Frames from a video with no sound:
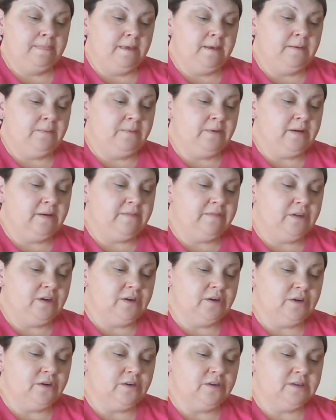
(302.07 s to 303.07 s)
And what if the
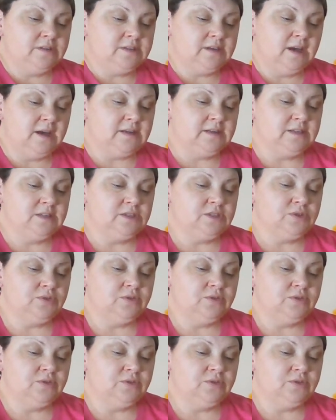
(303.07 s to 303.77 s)
girls got to school